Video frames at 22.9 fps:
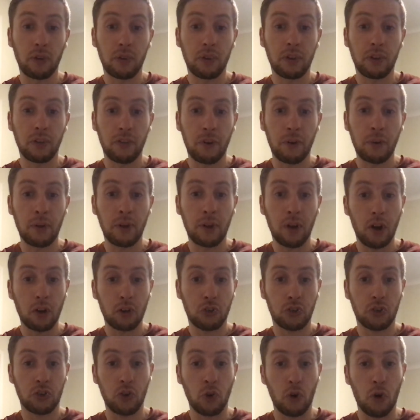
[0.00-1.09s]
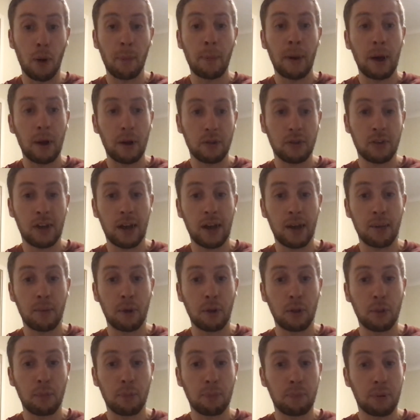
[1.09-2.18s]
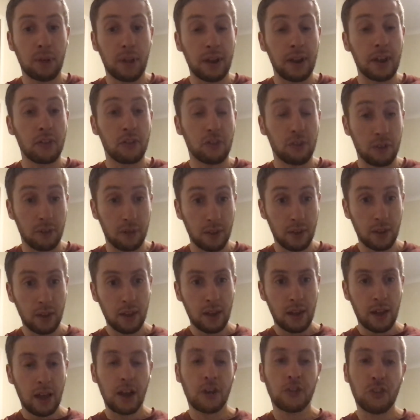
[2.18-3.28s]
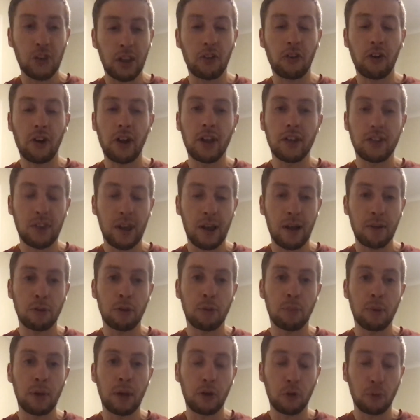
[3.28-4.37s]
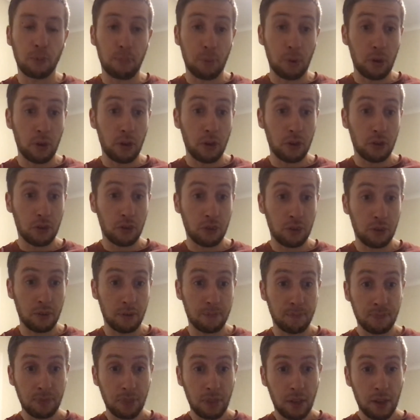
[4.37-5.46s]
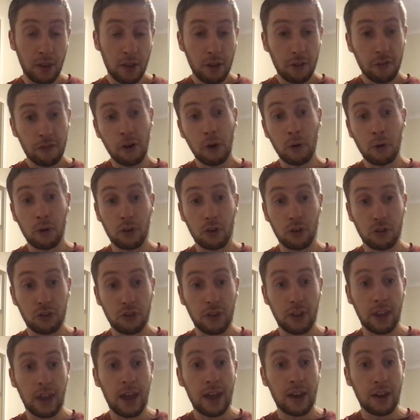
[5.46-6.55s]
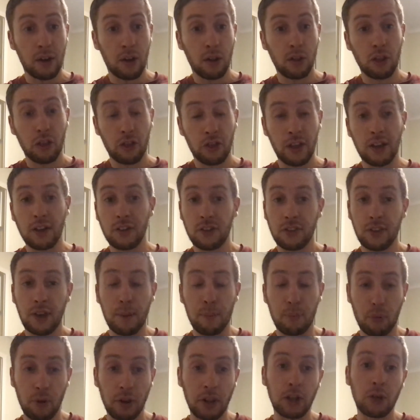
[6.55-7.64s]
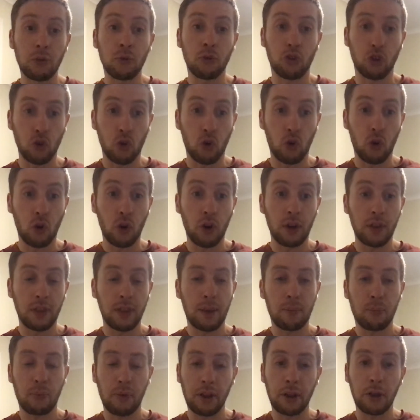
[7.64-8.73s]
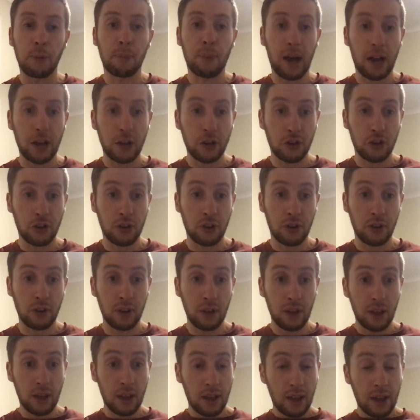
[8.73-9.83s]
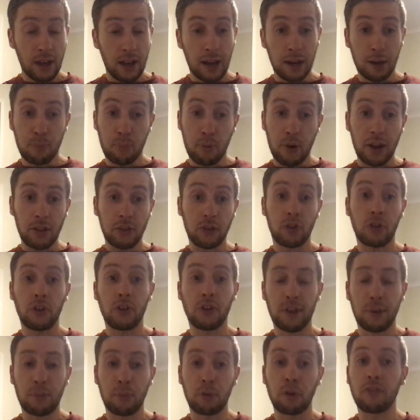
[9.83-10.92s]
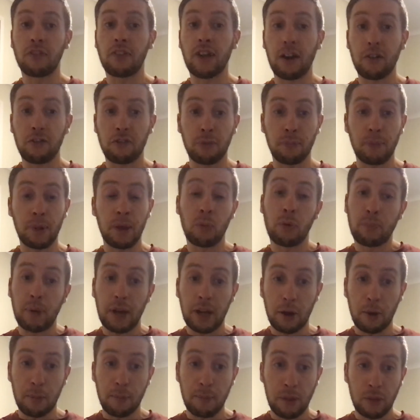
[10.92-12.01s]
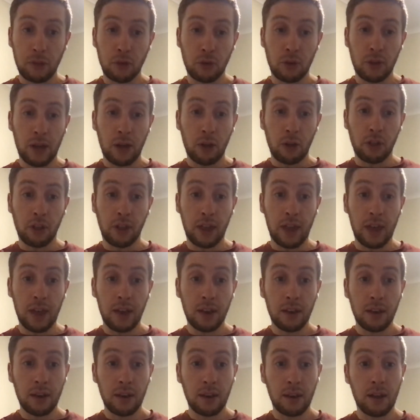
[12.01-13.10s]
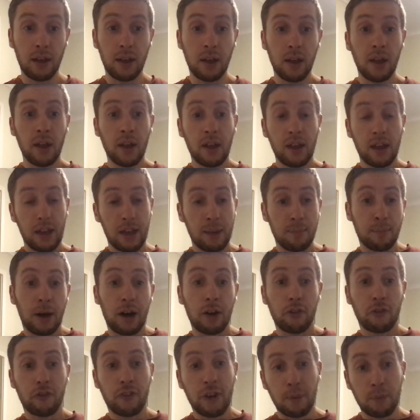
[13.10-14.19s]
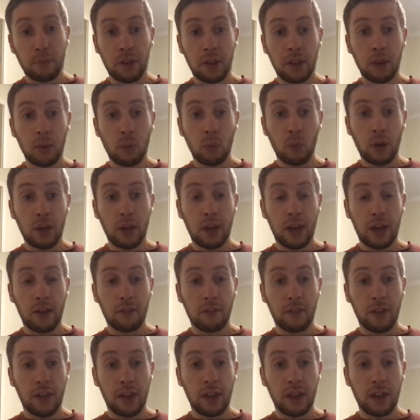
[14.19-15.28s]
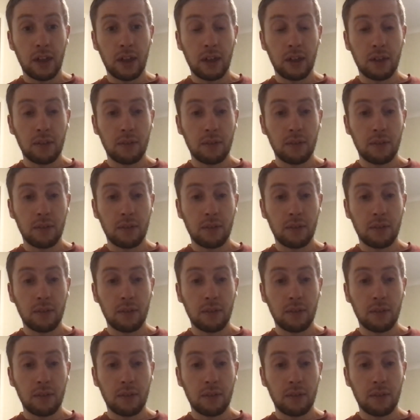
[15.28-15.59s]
You've only got a short amount of time on the planet to accelerate your time to be a good person. Focus again on the things that bring you joy, that bring you passion, and a practical example of that for me with my own mental health again. In my family, we have a